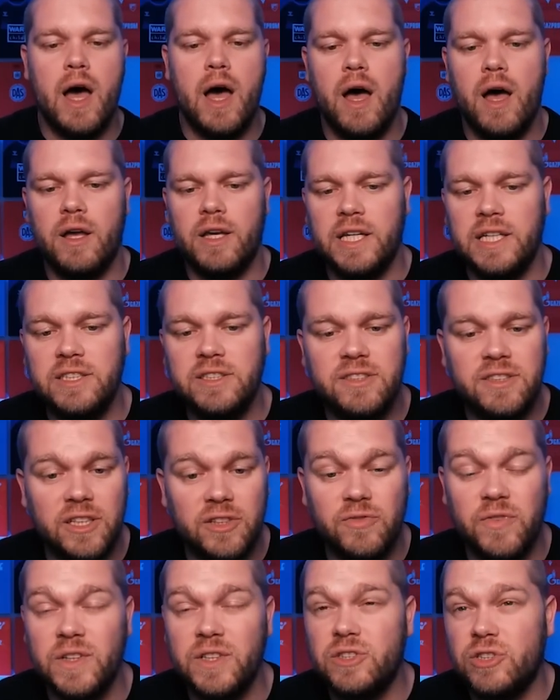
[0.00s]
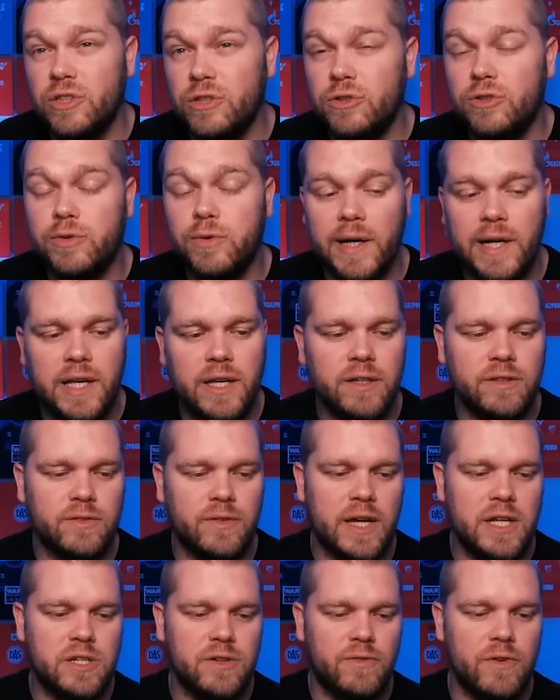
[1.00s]
He's 6'2", 20 years of
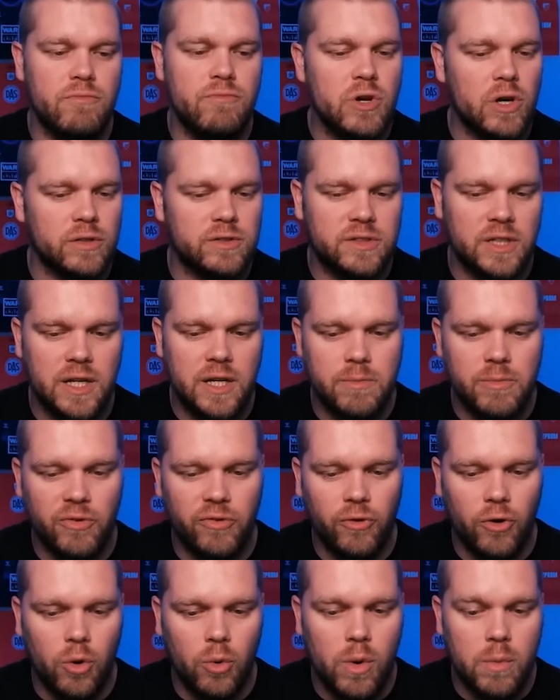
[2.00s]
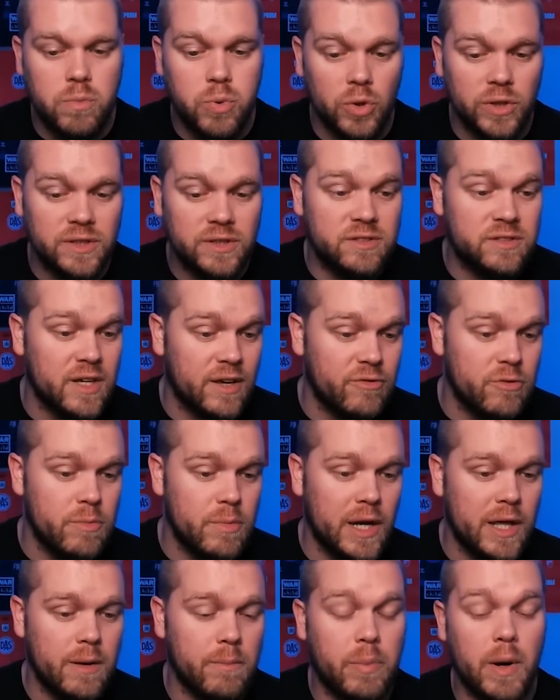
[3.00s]
age. If you've not seen him before, £1.7
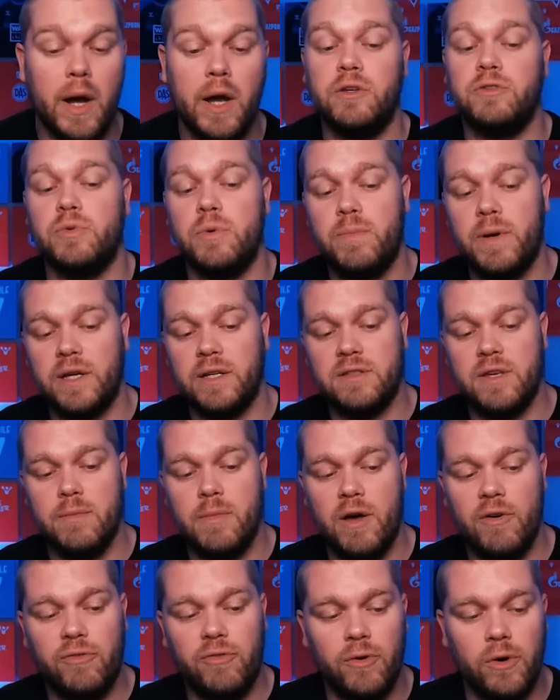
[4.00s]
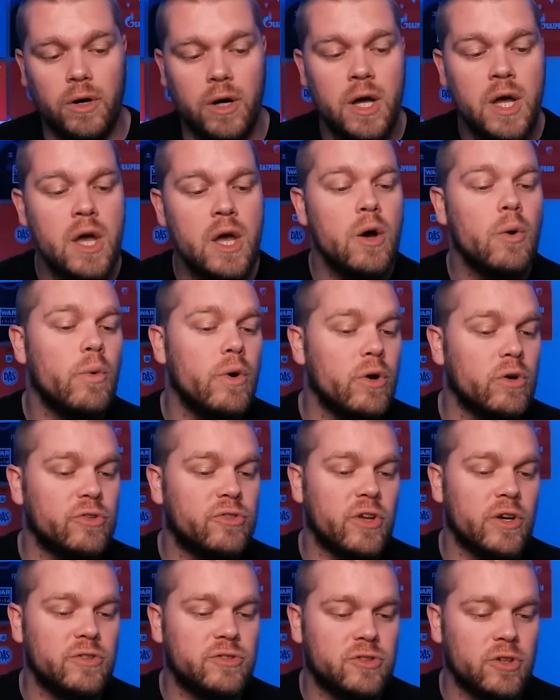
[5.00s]
million we picked him up for. We
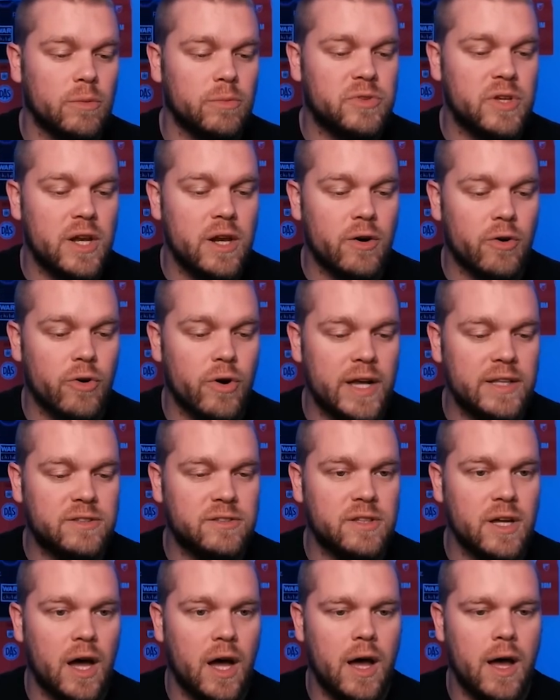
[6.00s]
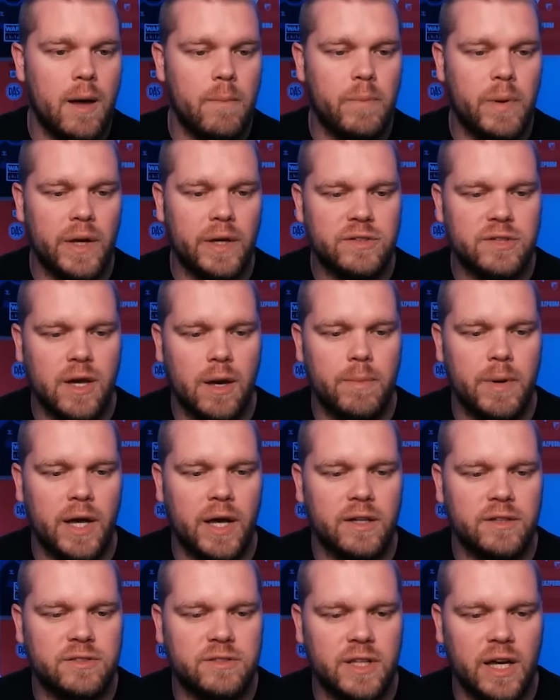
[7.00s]
also stopped in at Red Star and picked up
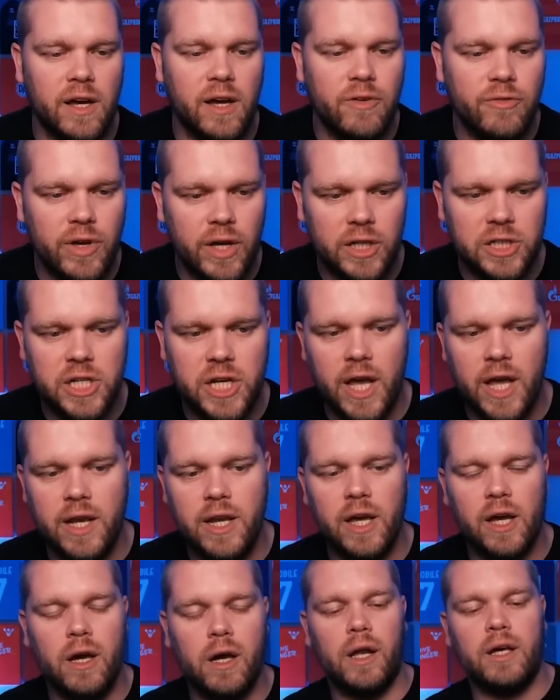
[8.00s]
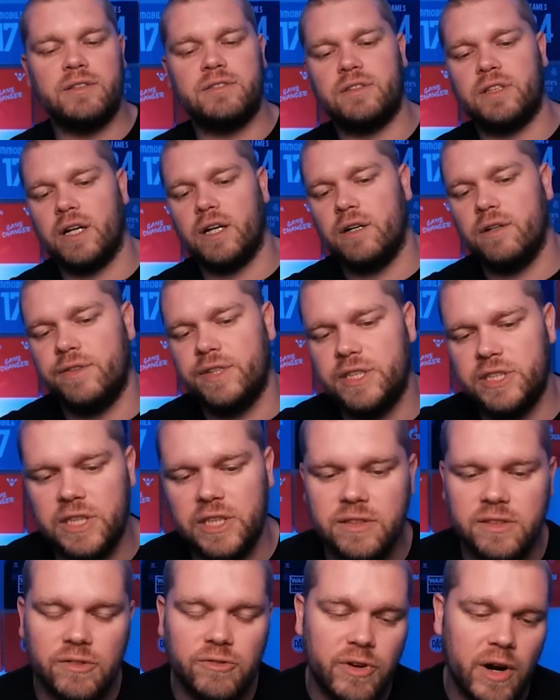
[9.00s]
Stankovic here, Nikola Stankovic.
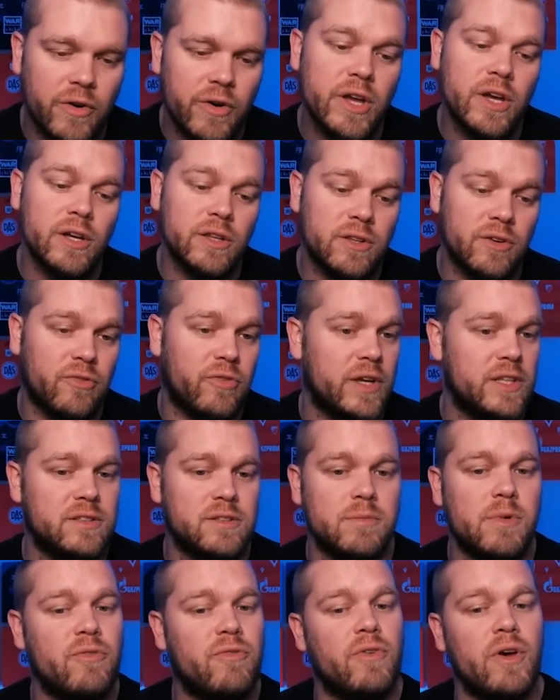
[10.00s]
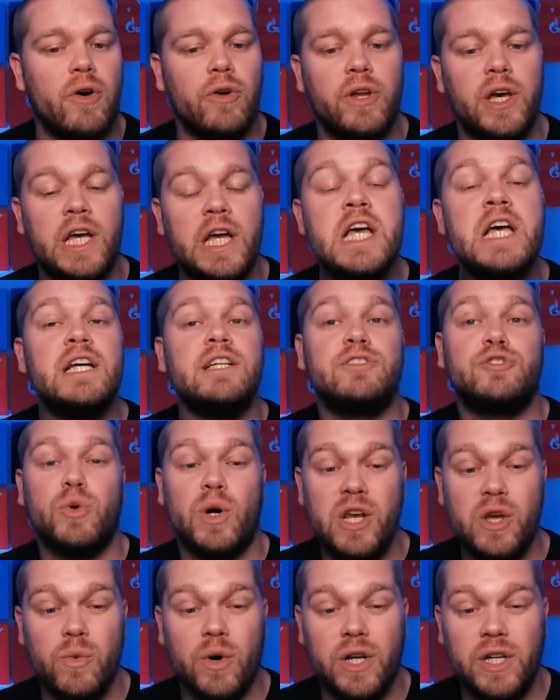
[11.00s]
He's a very good defensive midfielder,
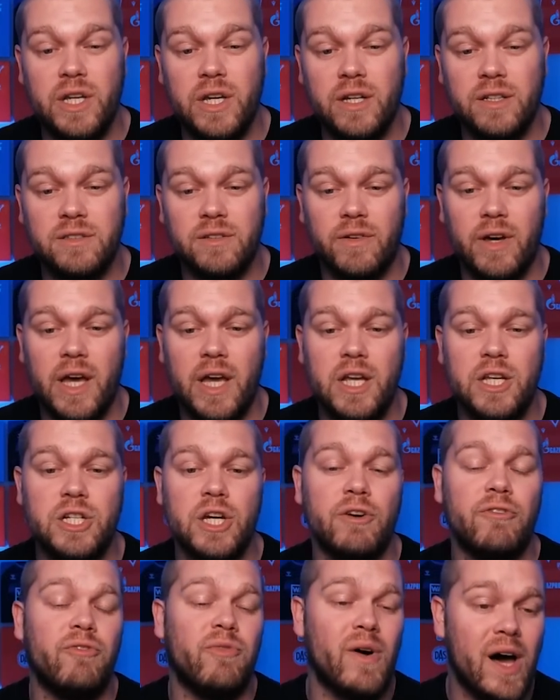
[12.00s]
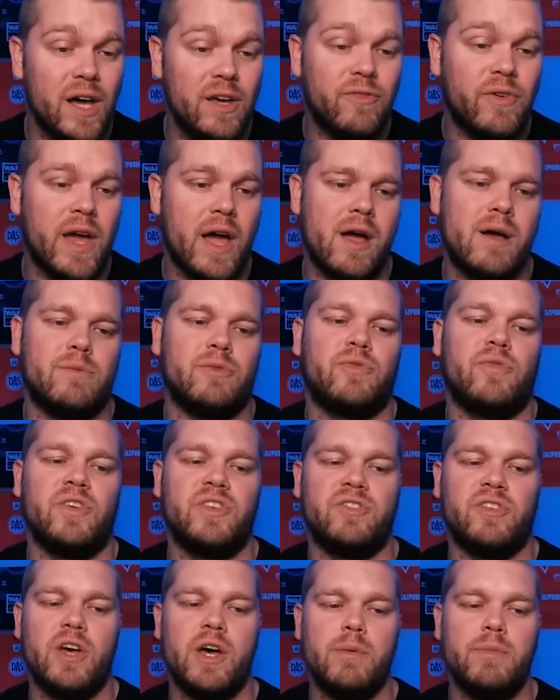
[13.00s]
21 years of age, 5 caps for
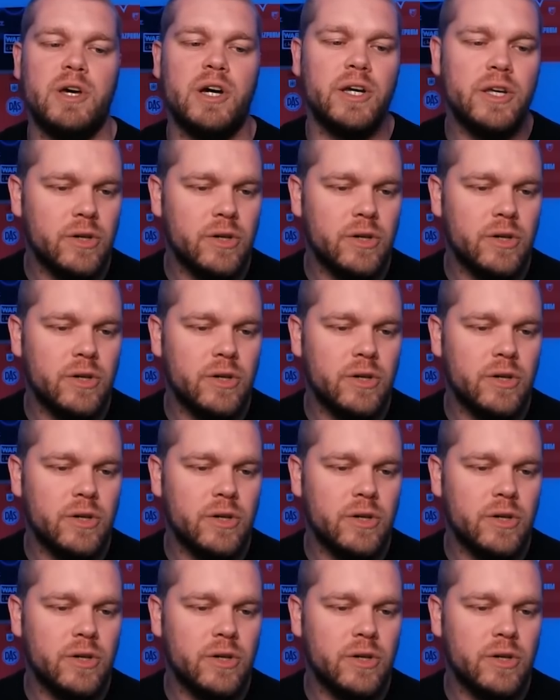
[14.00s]
Serbia.